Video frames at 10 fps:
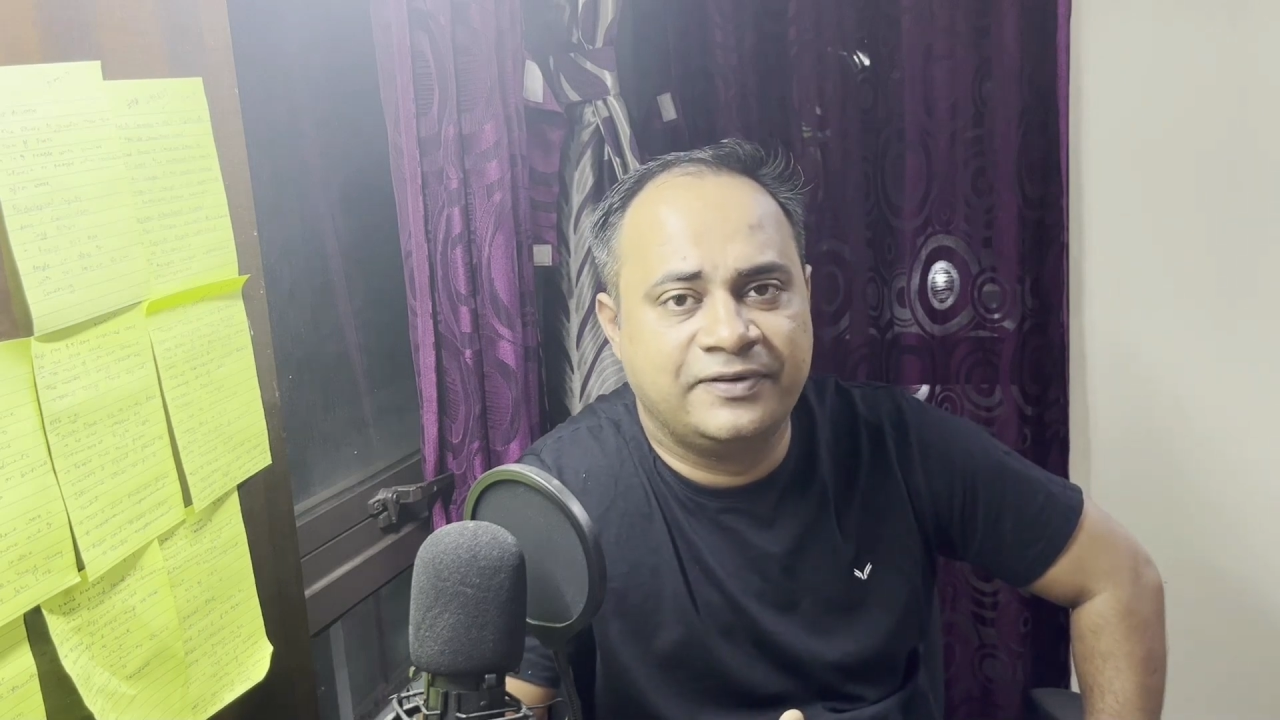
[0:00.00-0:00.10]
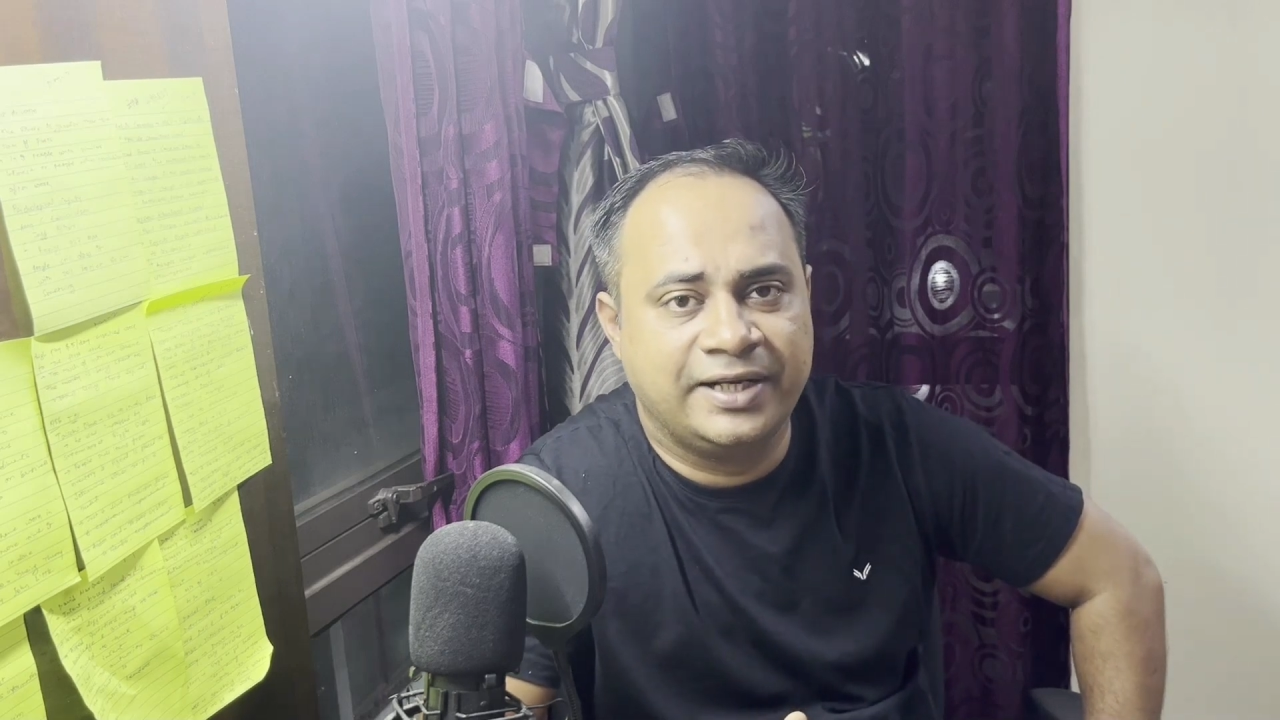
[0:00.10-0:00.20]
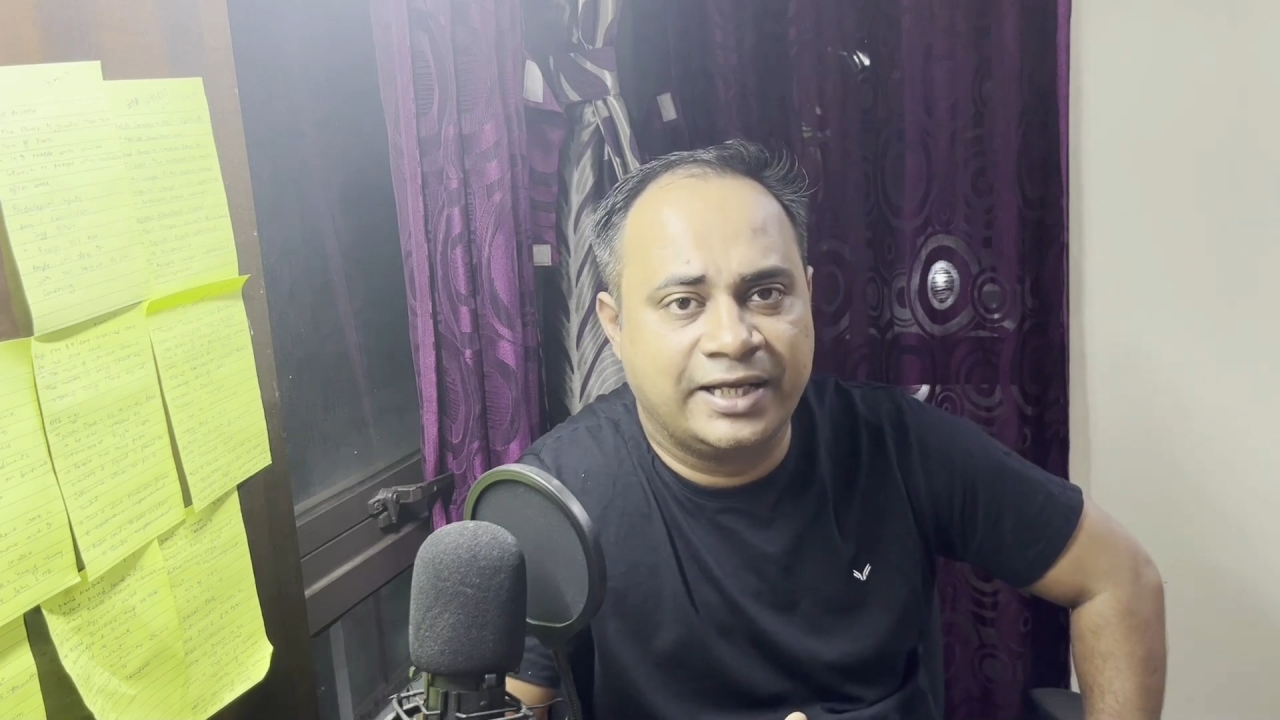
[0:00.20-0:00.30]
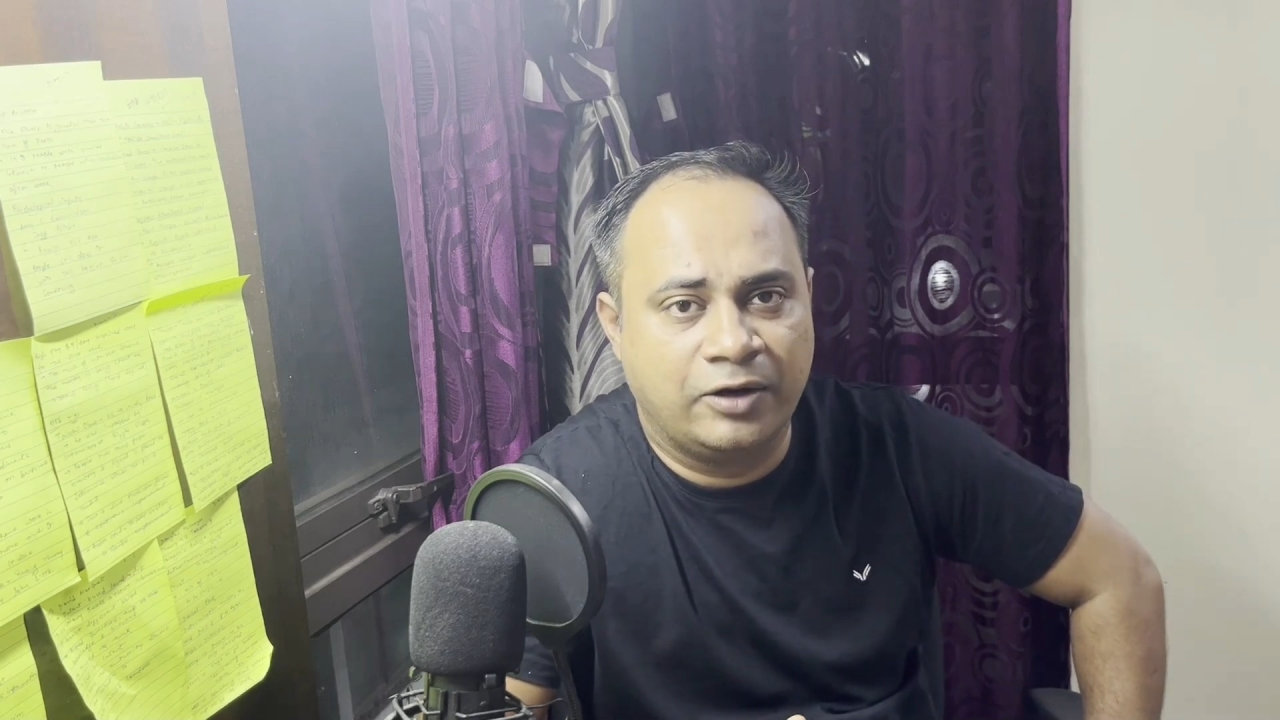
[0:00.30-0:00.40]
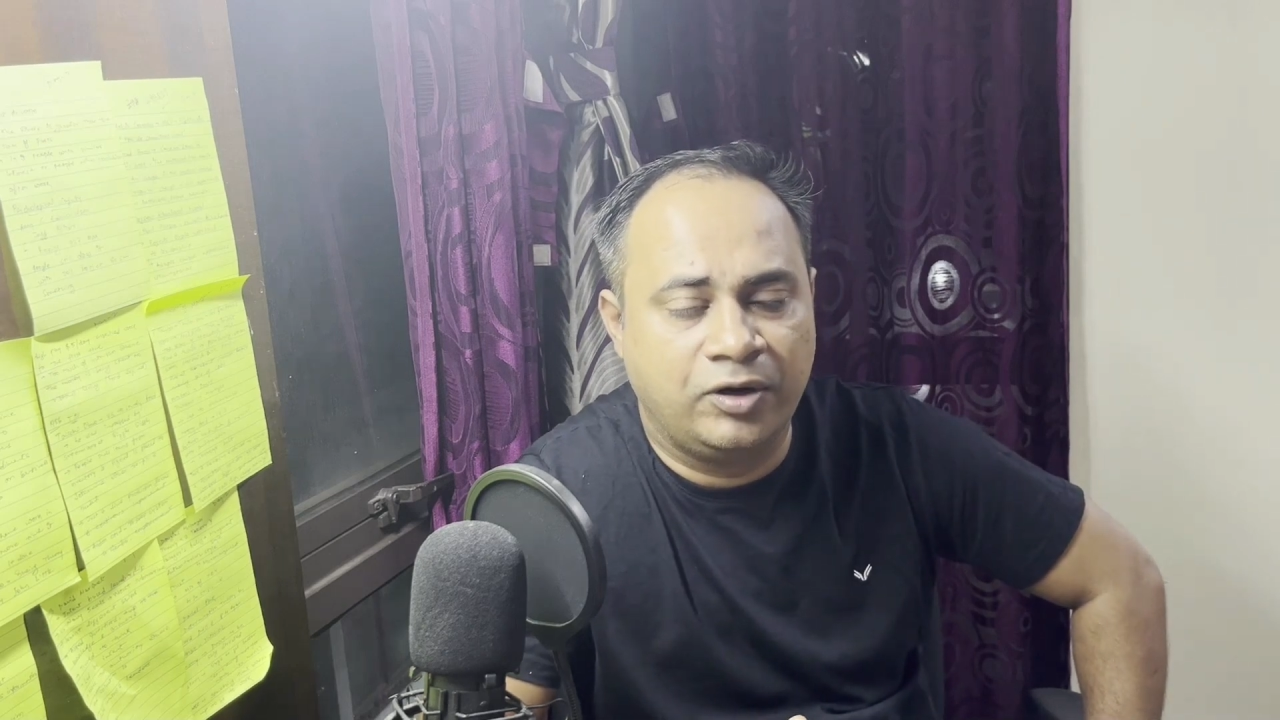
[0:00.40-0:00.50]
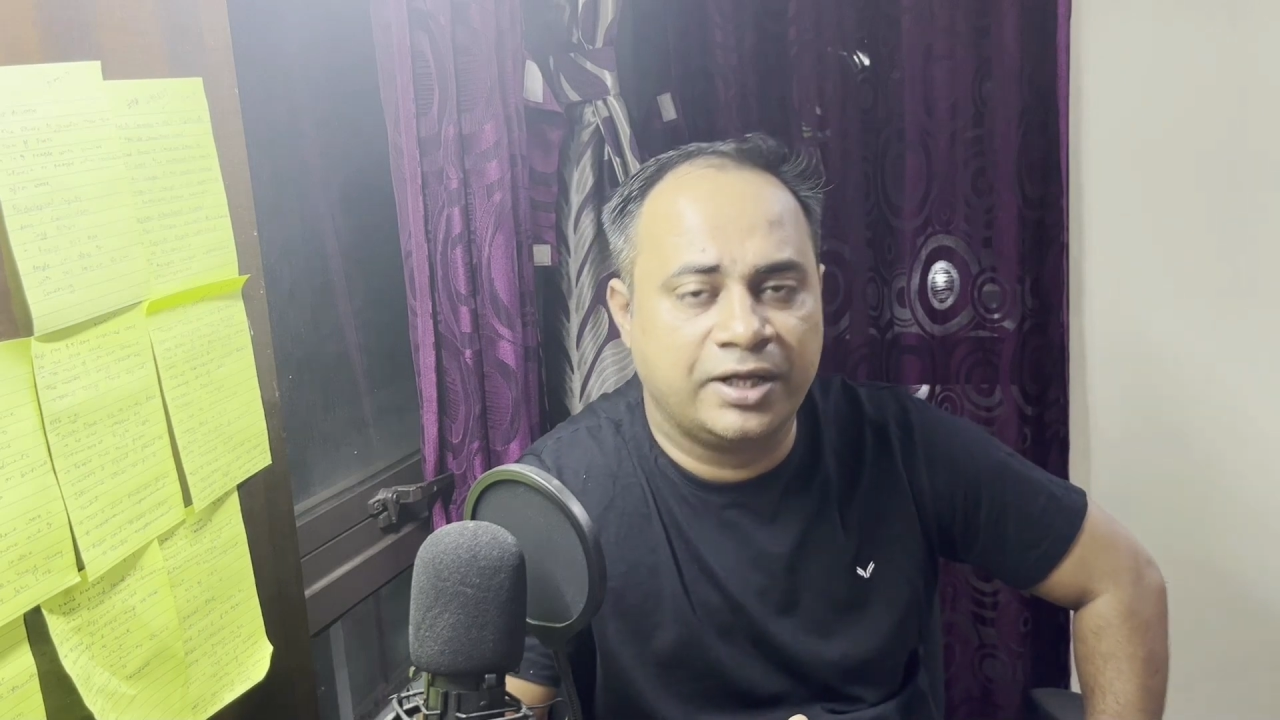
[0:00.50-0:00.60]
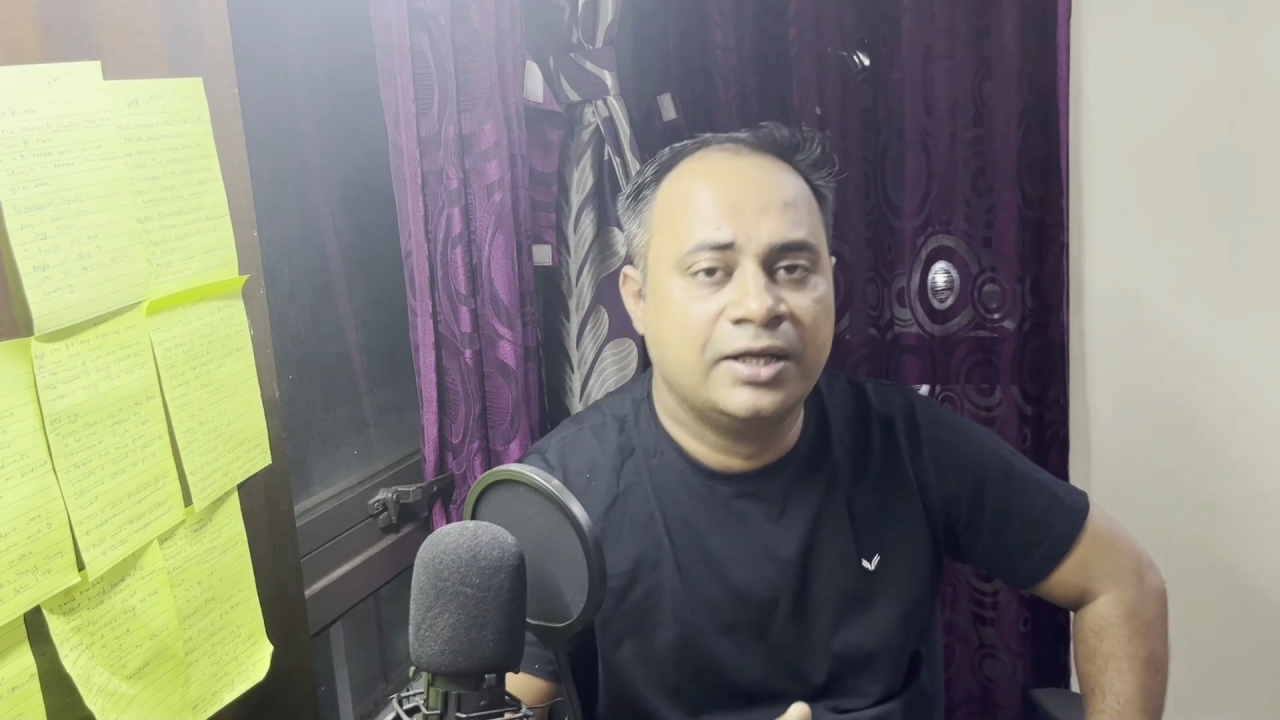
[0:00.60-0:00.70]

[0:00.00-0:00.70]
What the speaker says: chaotic.